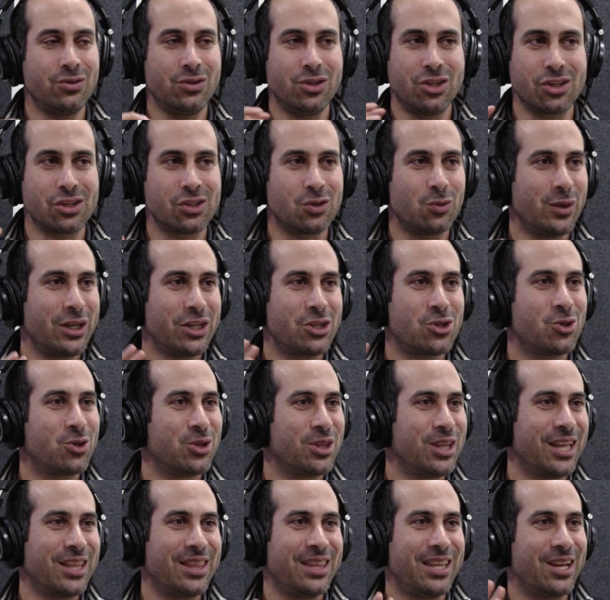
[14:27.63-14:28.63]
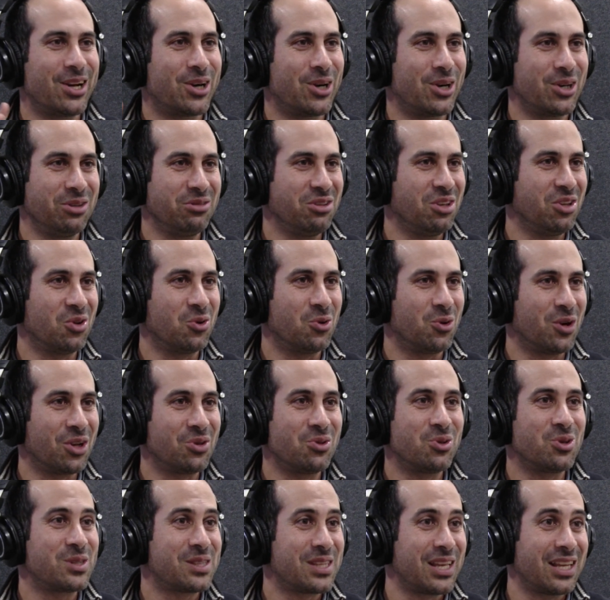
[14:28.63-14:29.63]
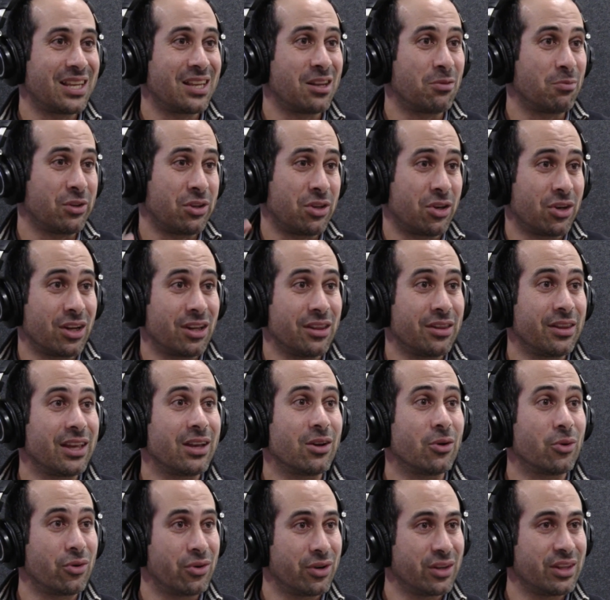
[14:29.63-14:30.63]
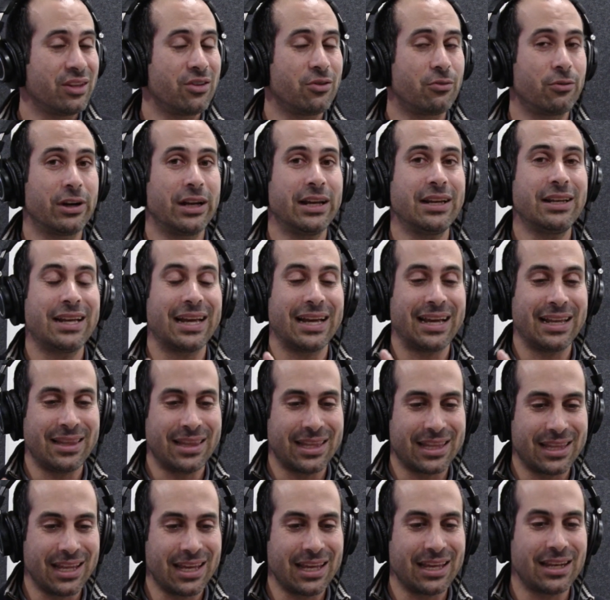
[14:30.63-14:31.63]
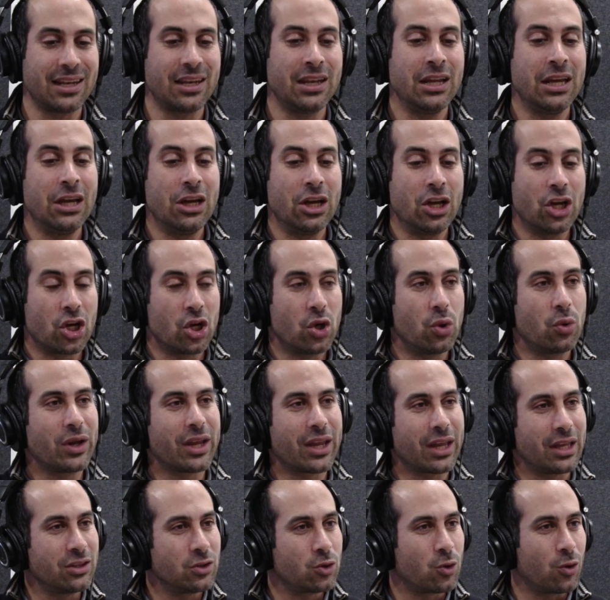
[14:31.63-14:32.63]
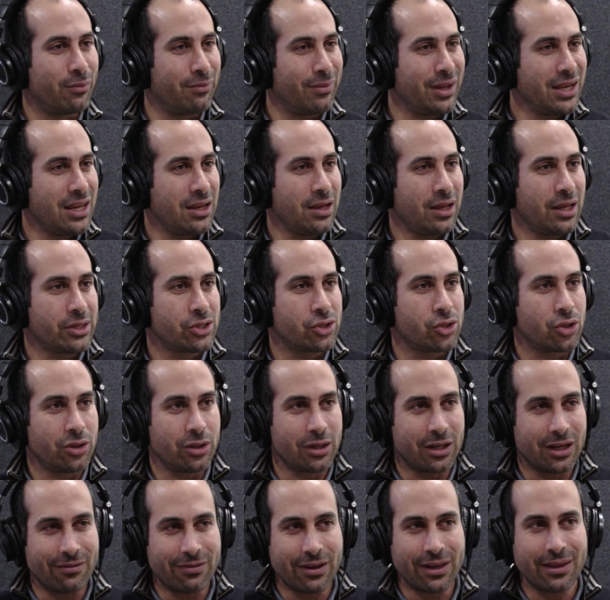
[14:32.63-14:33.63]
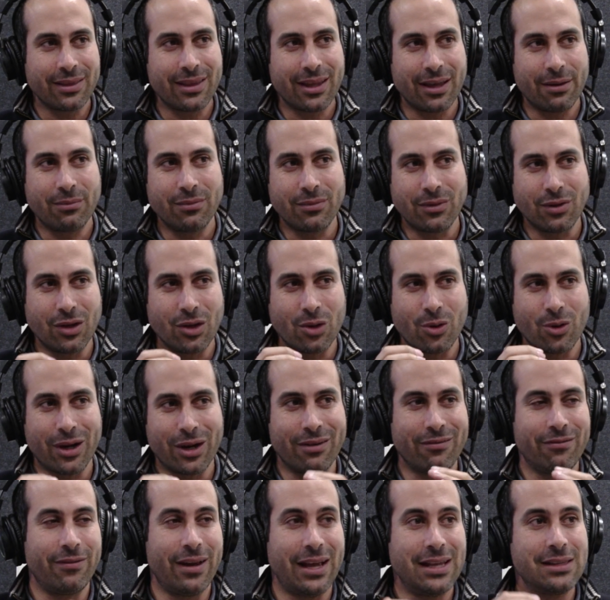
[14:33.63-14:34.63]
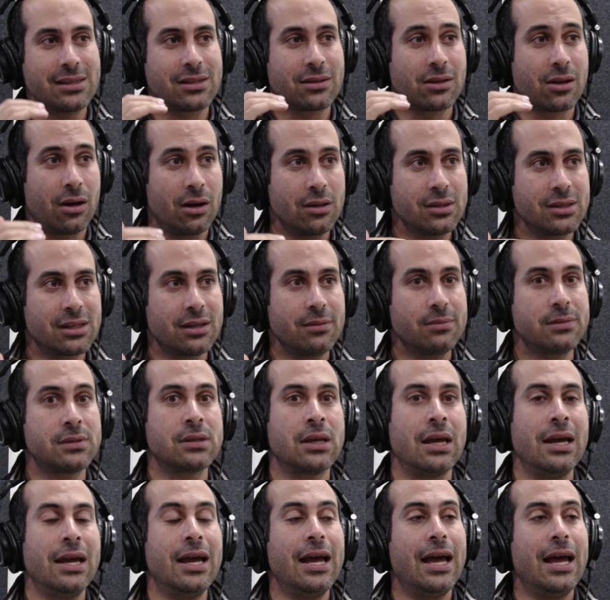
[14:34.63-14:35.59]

just to make sure that they are, understanding the material they already read. And then going into a mini lecture, giving them, advanced concepts.